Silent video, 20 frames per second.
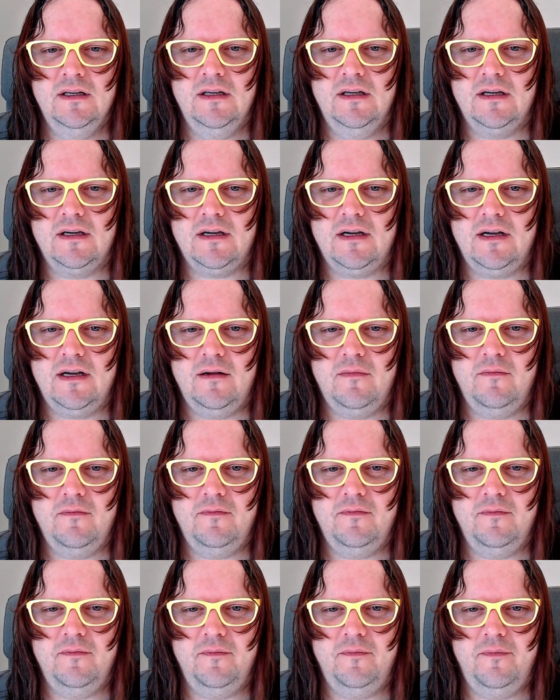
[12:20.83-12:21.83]

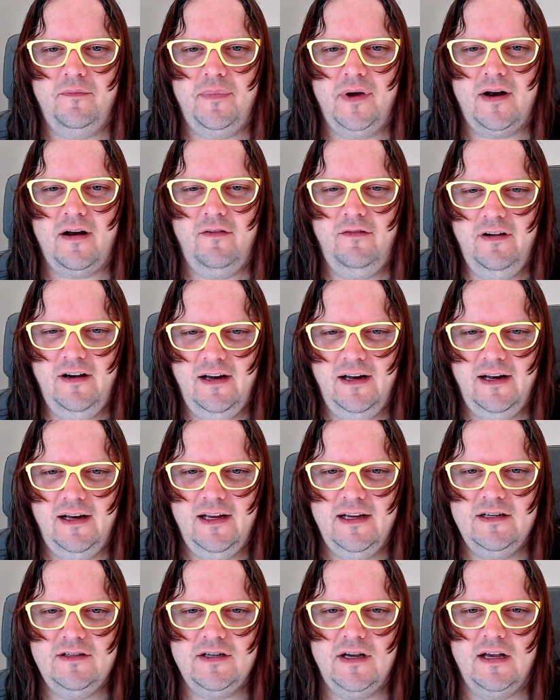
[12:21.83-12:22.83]
But I
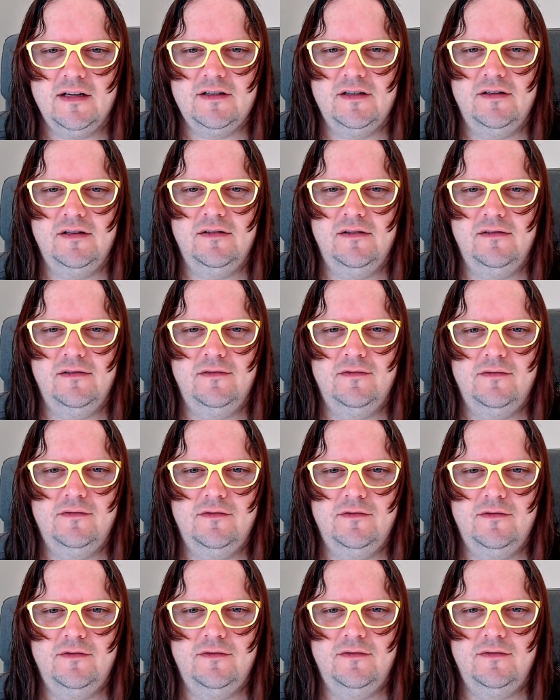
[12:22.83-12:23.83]
really just
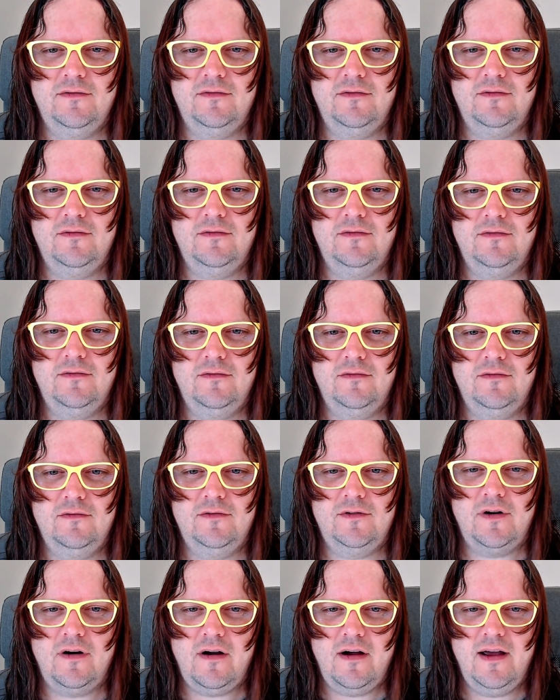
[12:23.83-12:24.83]

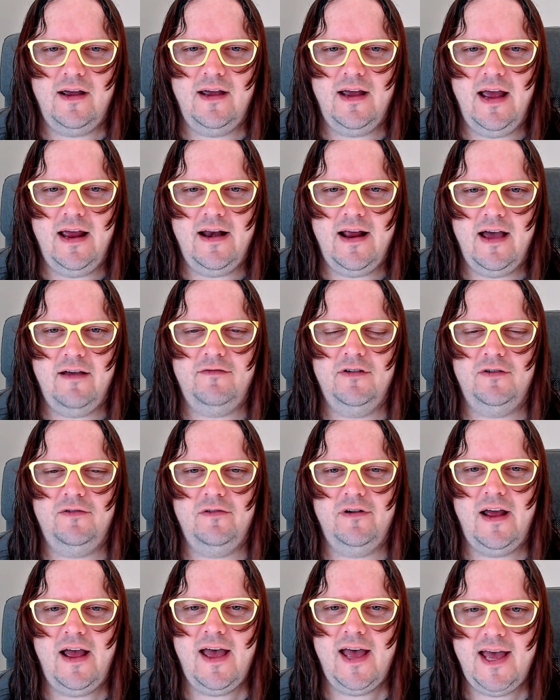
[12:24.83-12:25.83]
try and have a
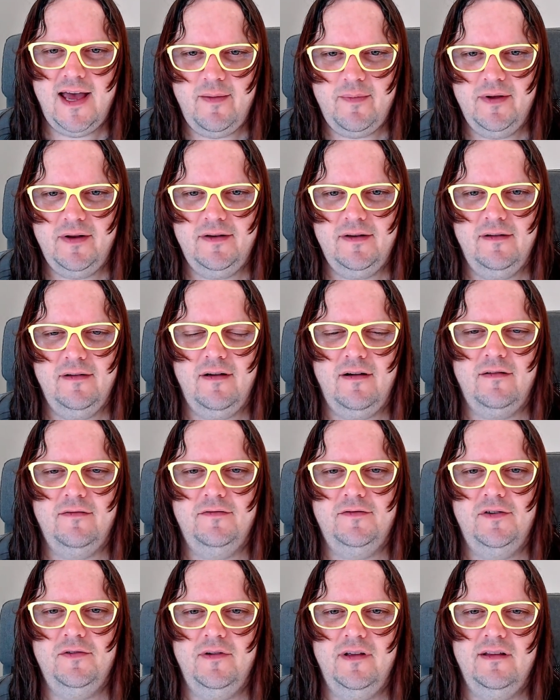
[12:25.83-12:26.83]
good habit
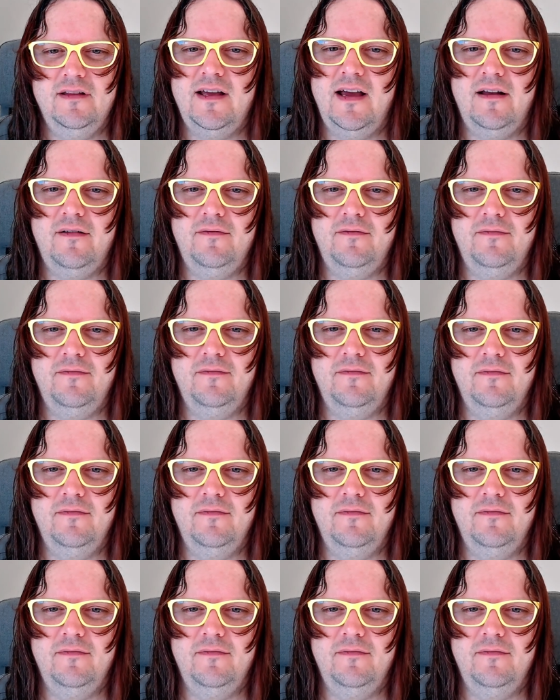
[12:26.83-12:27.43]
of doing that.